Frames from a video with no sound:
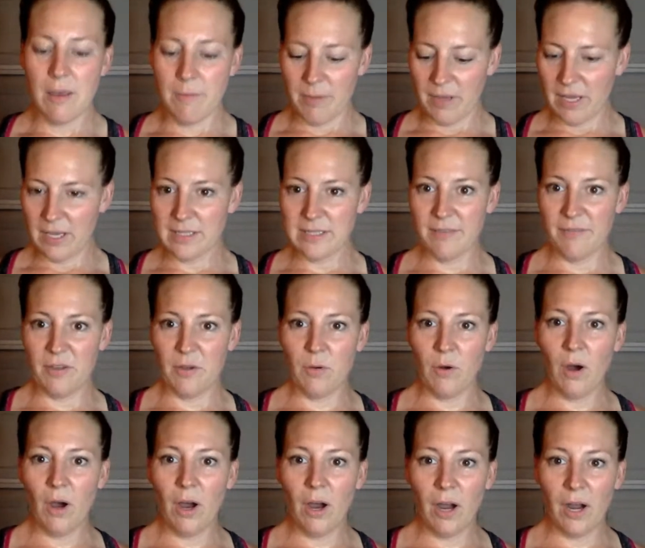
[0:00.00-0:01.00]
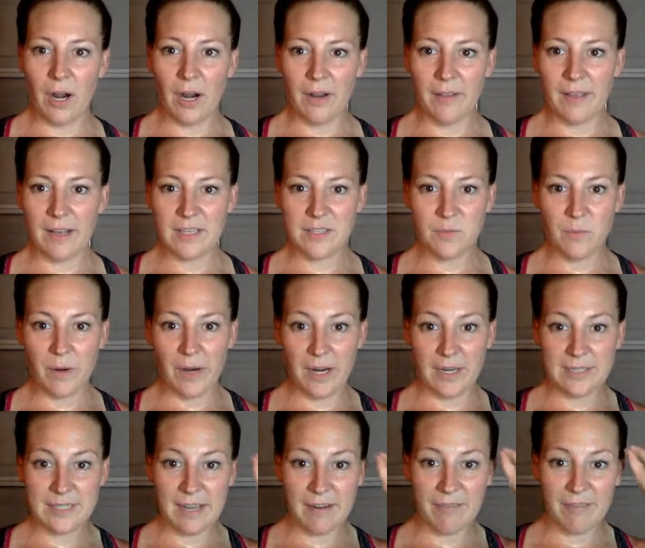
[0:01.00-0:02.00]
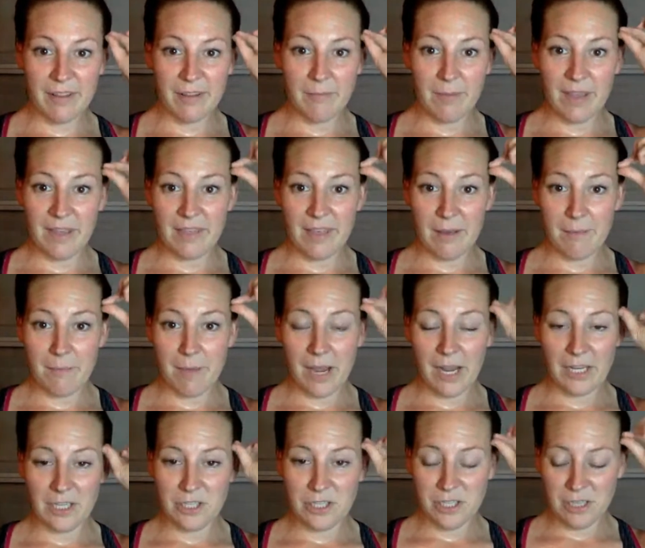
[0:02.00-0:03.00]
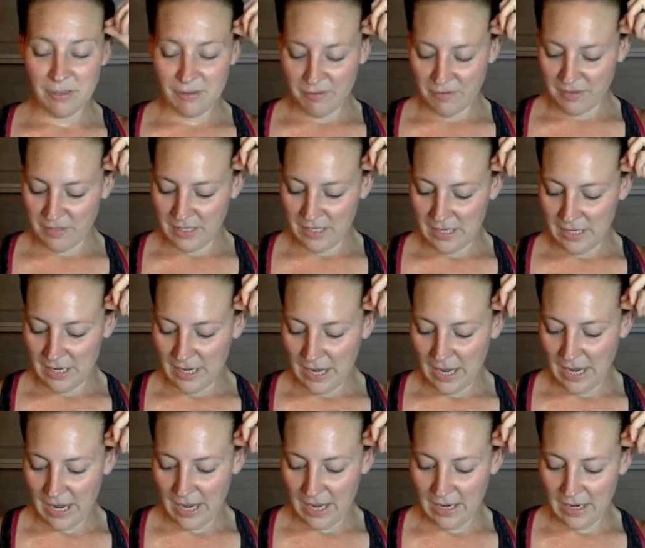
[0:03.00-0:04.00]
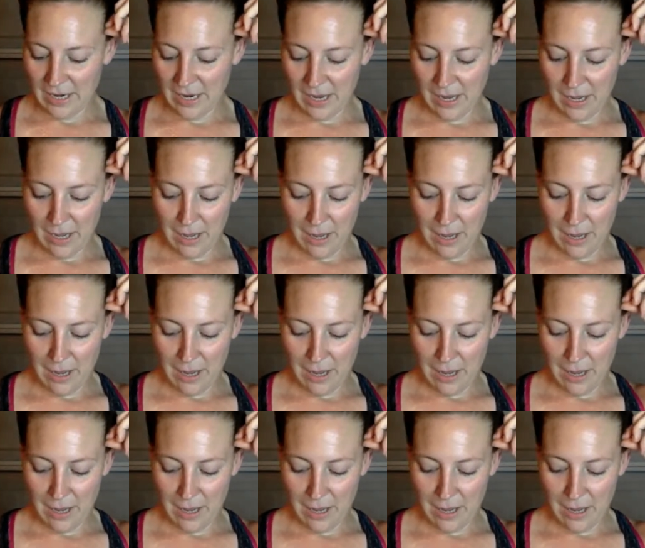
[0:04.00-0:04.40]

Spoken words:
Because if you are, that's where definitely make that mind shift and